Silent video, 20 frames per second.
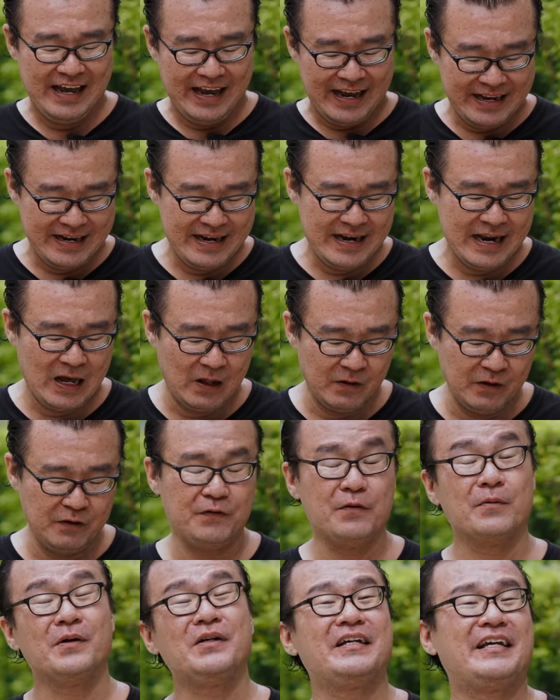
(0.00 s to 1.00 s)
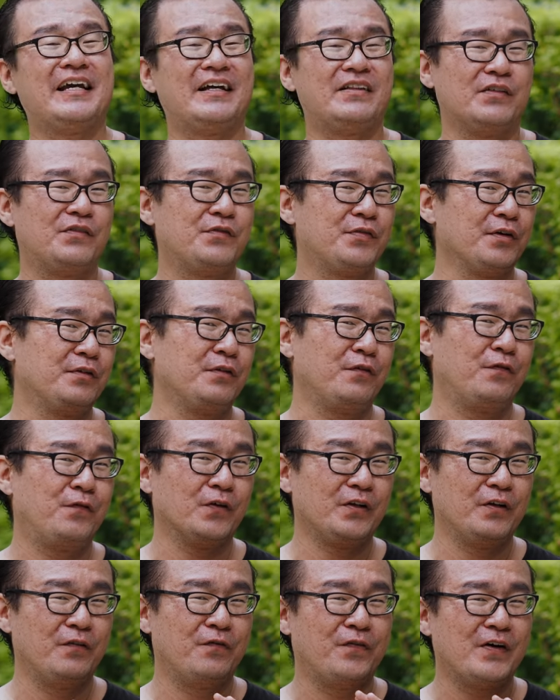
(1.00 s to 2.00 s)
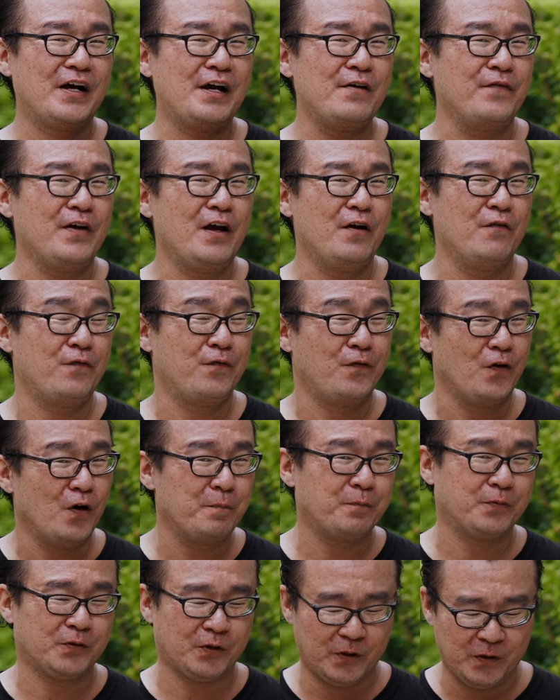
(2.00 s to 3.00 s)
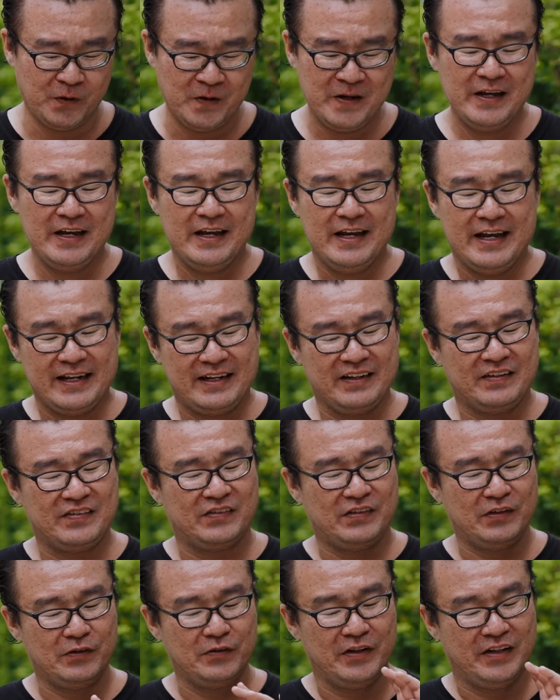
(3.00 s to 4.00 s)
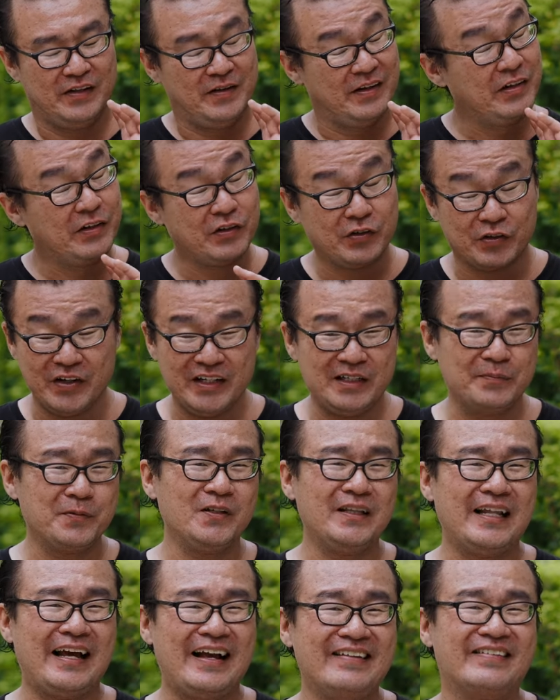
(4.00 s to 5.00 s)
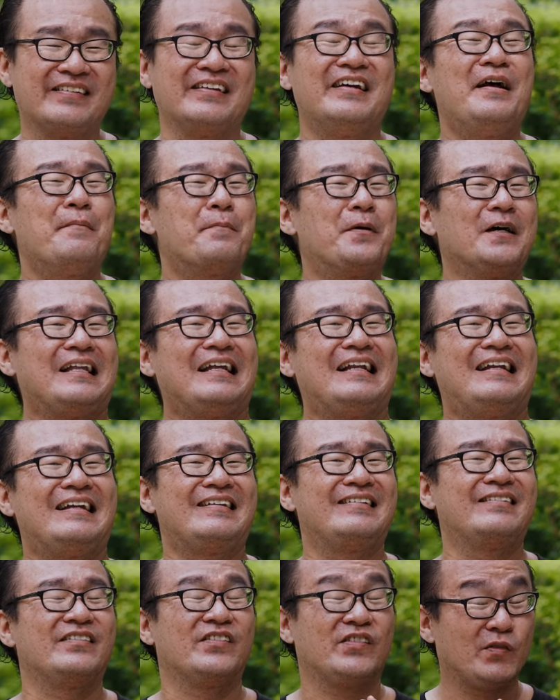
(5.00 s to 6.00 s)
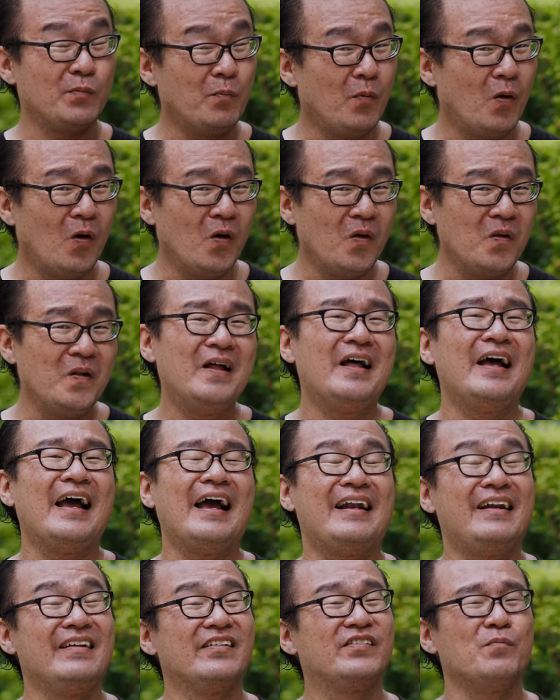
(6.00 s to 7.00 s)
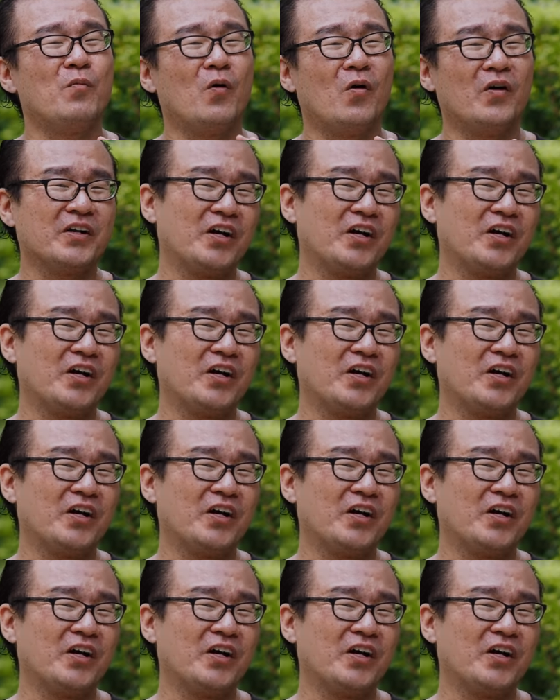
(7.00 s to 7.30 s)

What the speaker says: And now if you want to get the 12-45 f4 Pro, it is still an incredible lens, but it is small and it's more